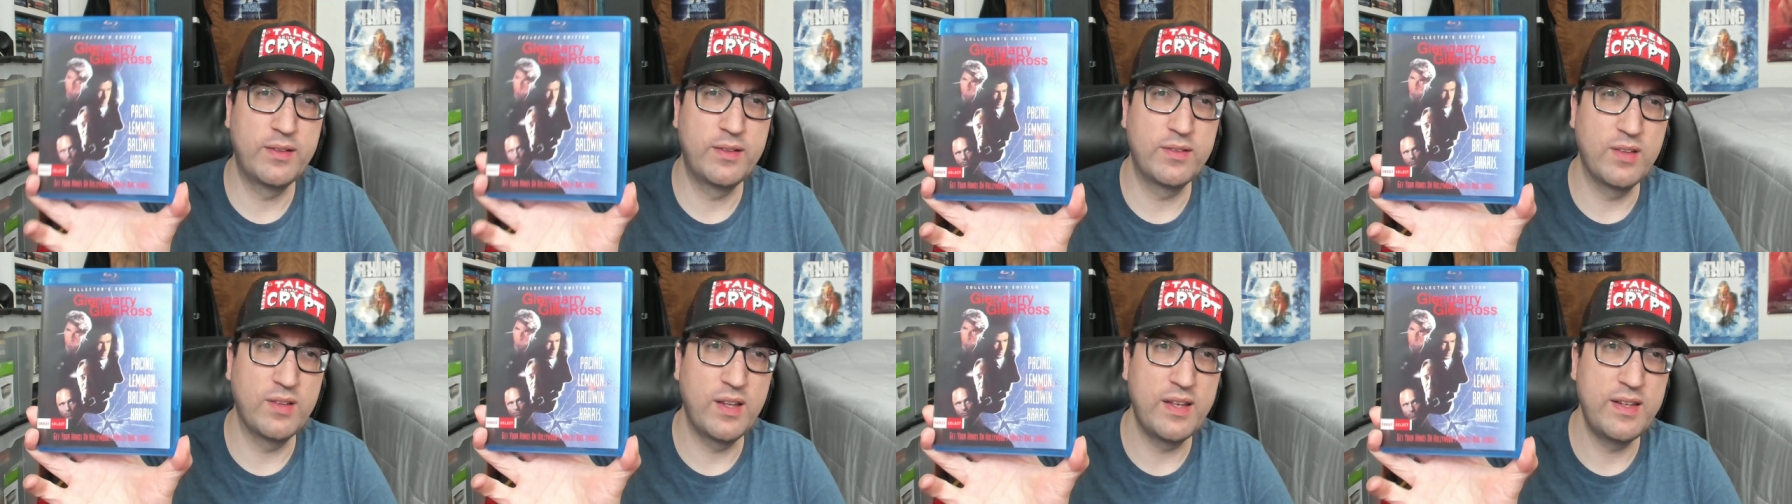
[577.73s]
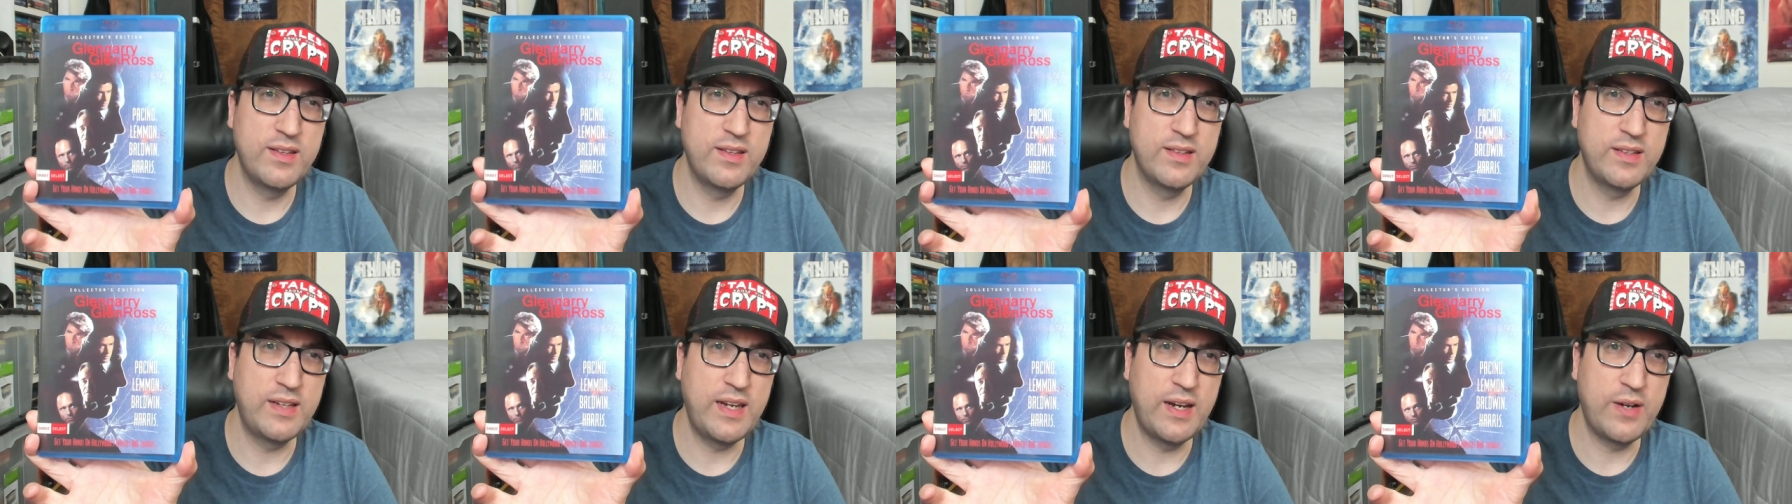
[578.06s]

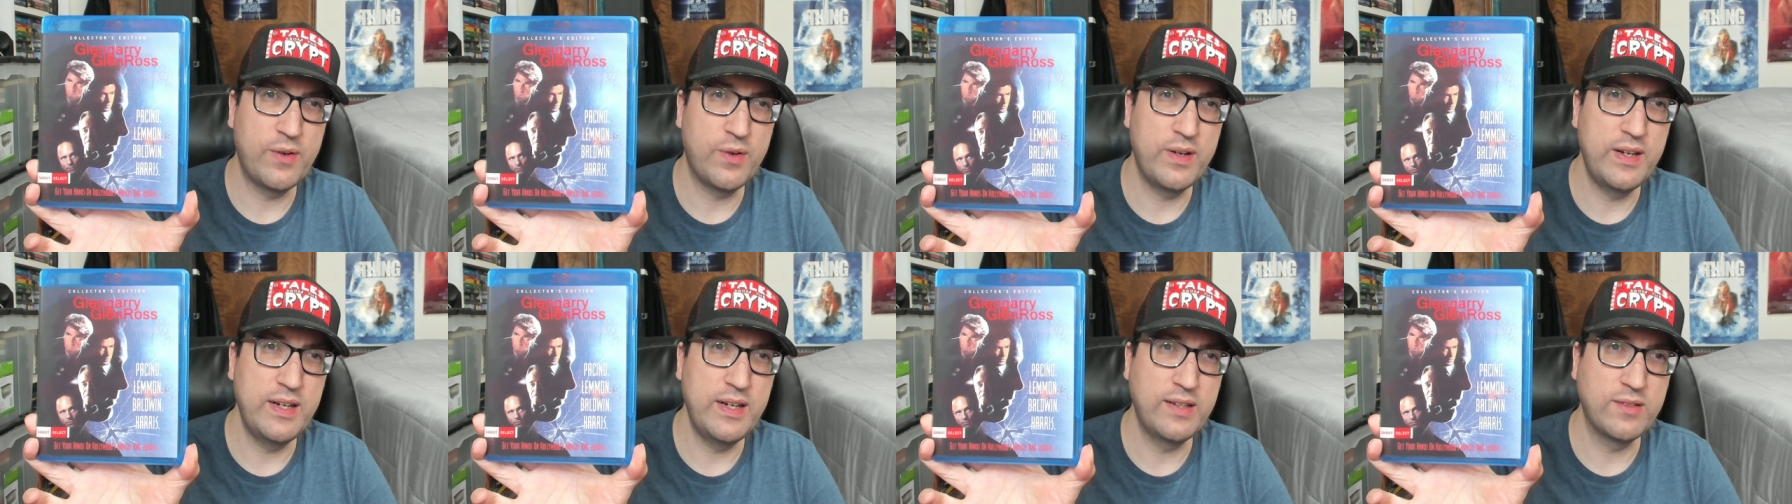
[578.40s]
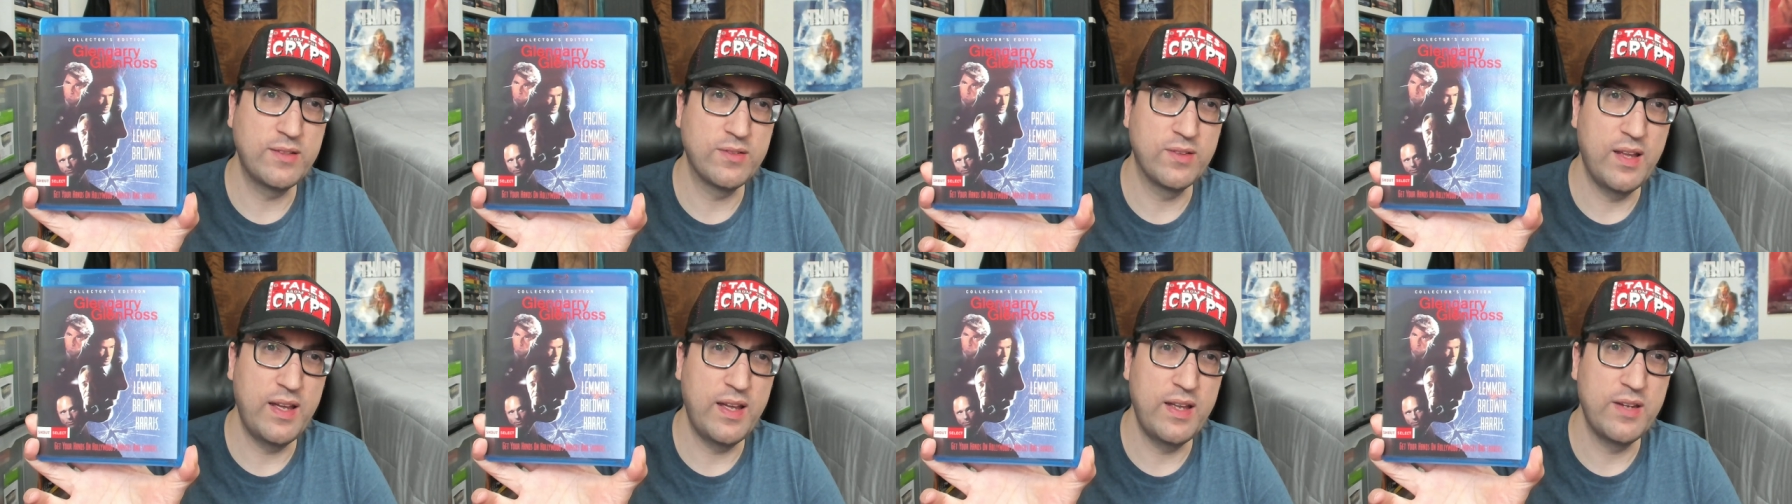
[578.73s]
Glengarry
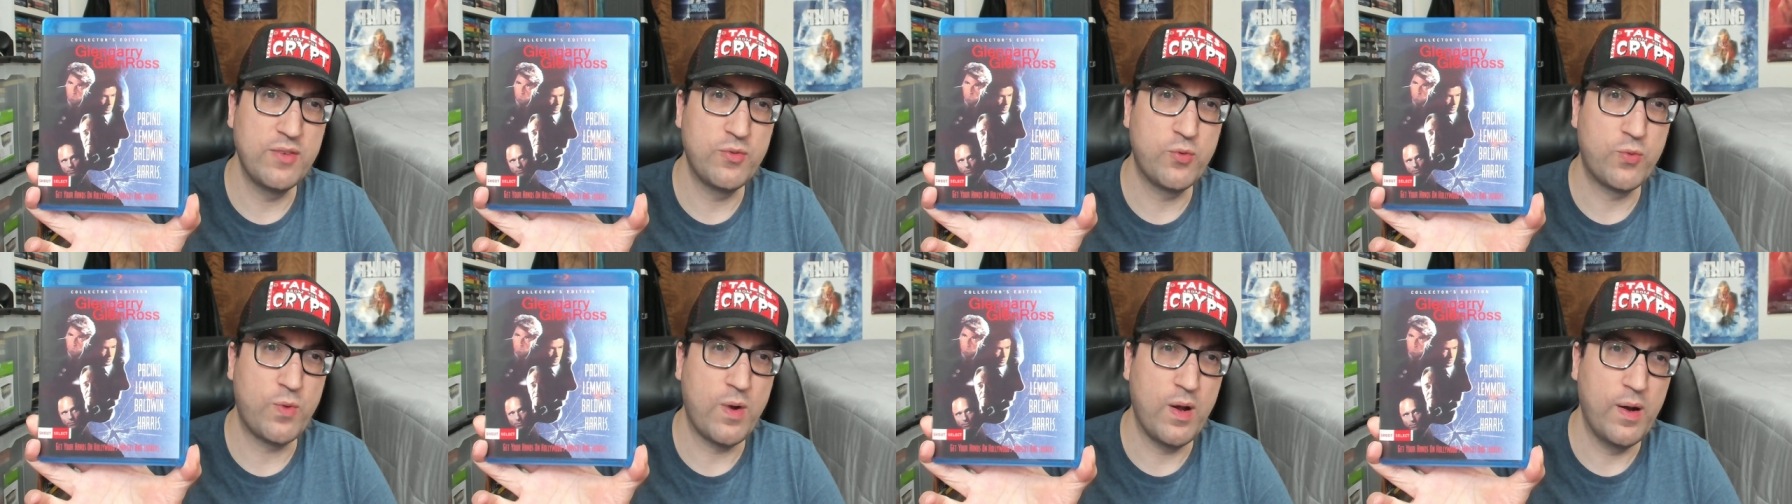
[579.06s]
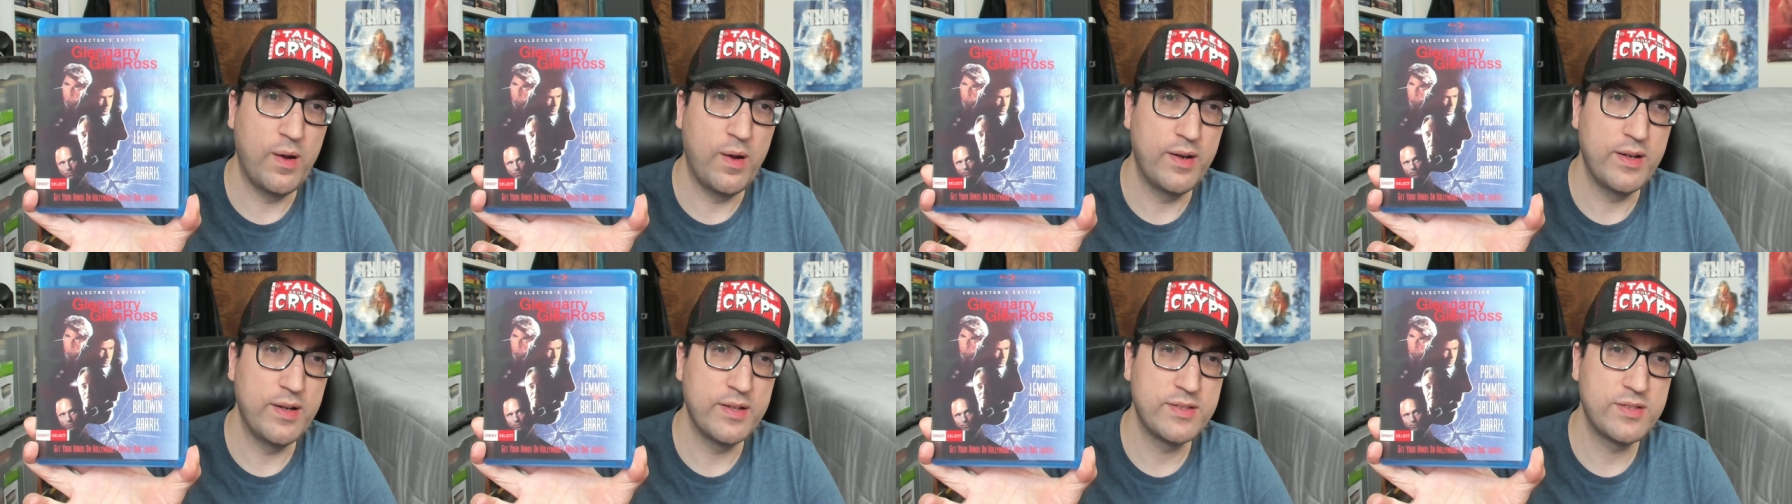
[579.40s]
Glen
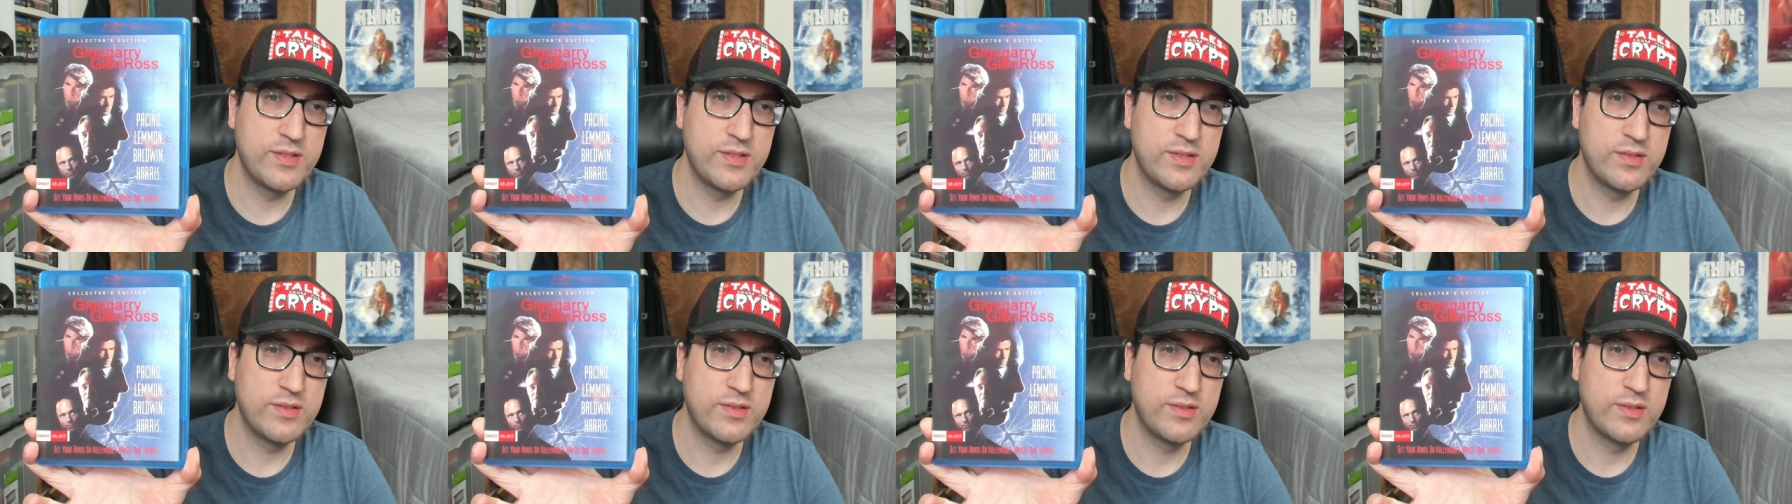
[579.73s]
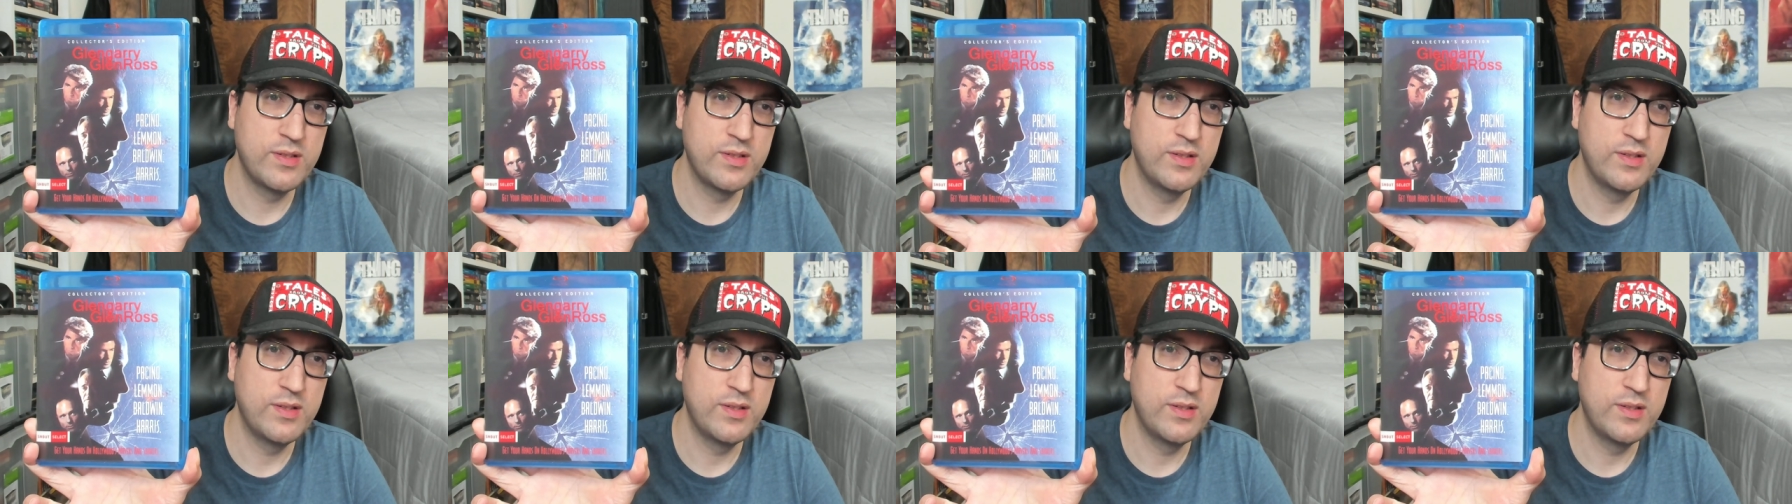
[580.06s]
Ross.